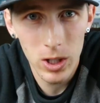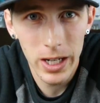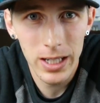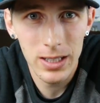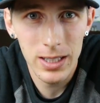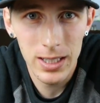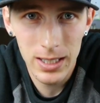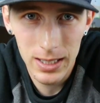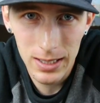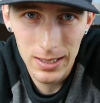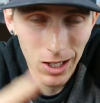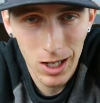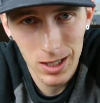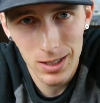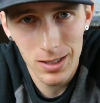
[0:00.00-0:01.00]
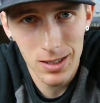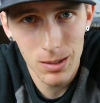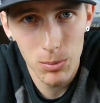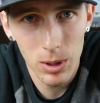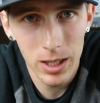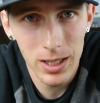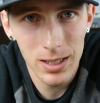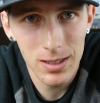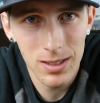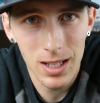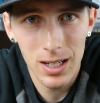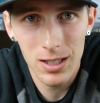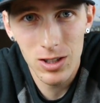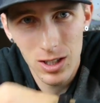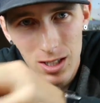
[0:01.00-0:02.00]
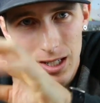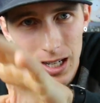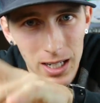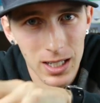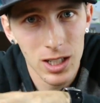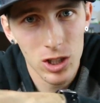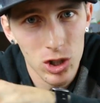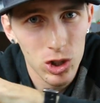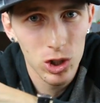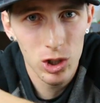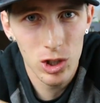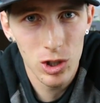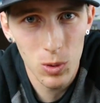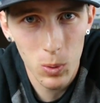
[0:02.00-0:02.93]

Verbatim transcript: likely to talk to somebody instead of just kind of get shushed